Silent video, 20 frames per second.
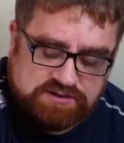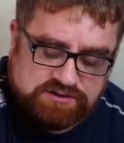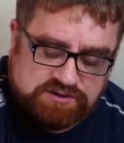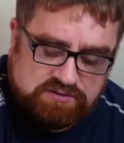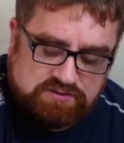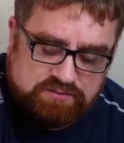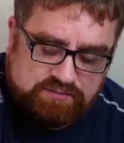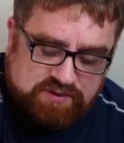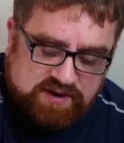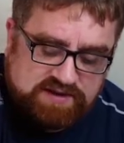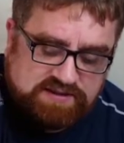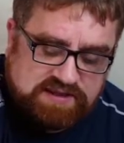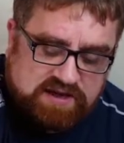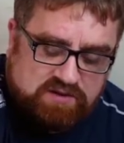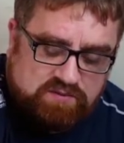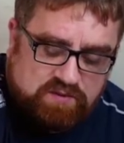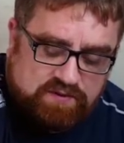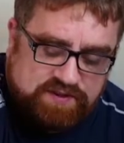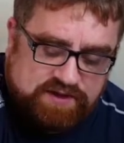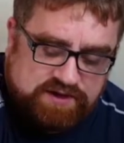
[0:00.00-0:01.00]
So we'll break
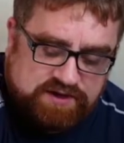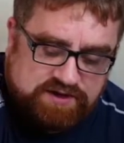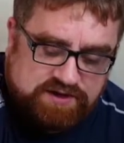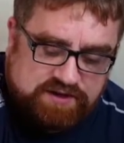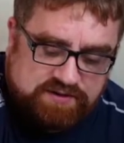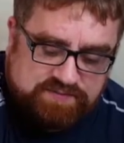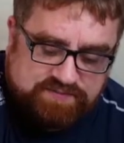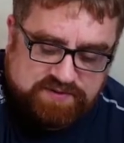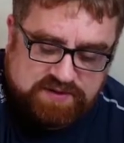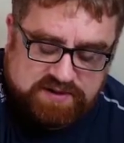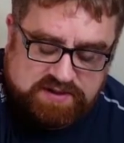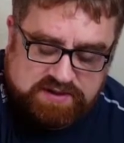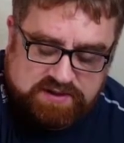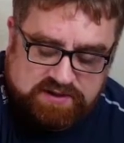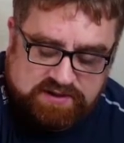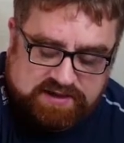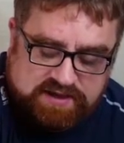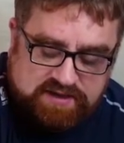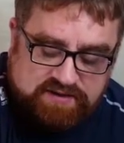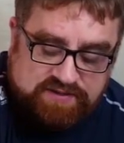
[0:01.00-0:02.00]
down what they can do,
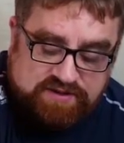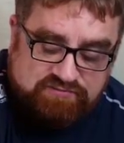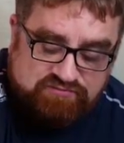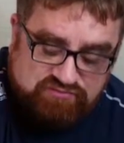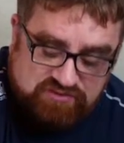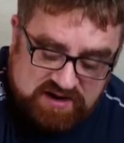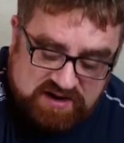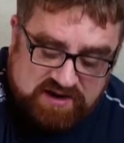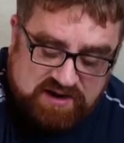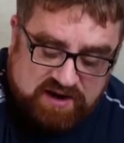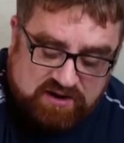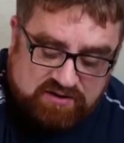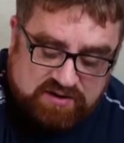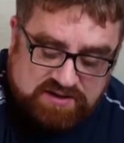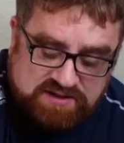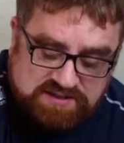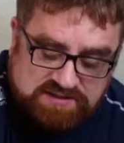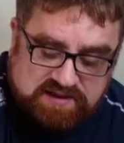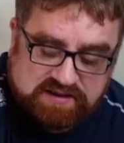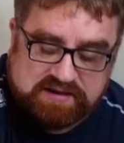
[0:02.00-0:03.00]
okay? They really are an
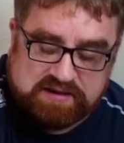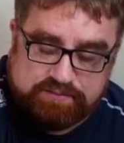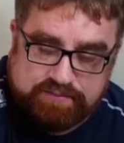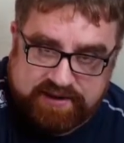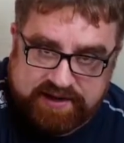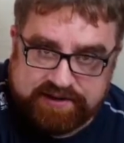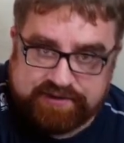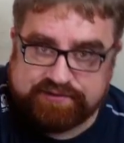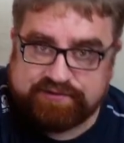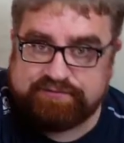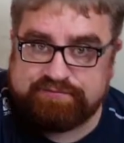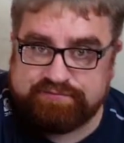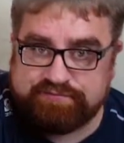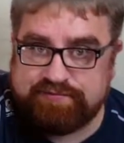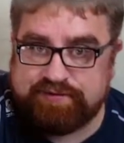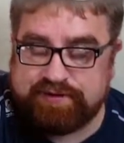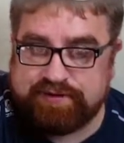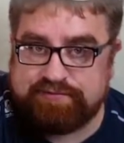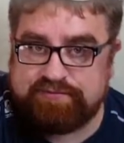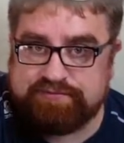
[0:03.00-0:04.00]
encyclopedia
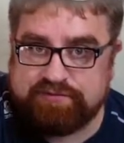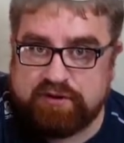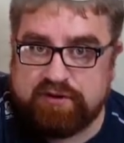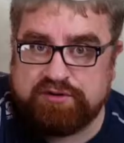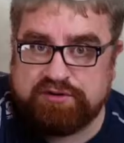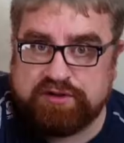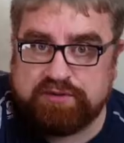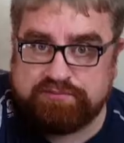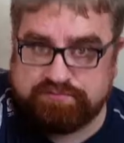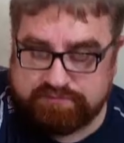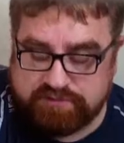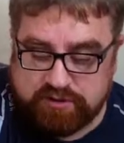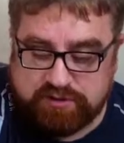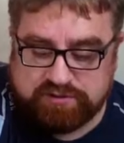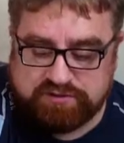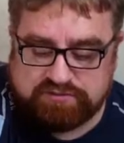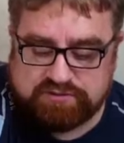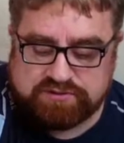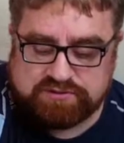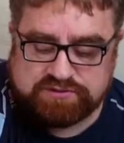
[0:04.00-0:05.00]
of knowing the
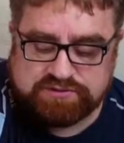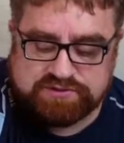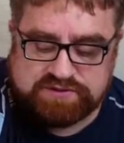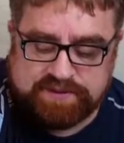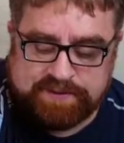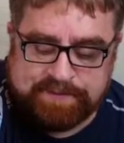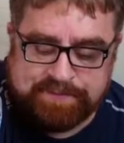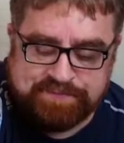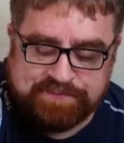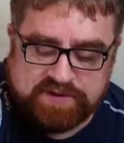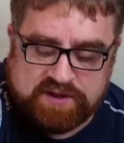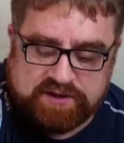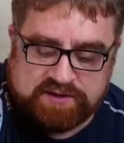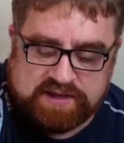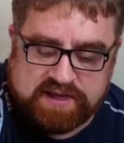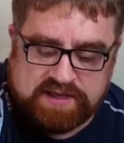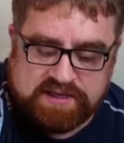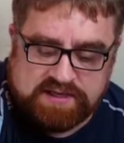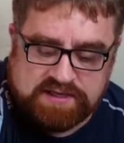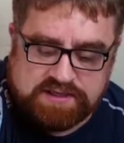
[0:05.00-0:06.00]
rules,
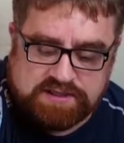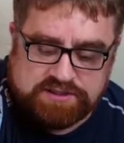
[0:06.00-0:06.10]
okay?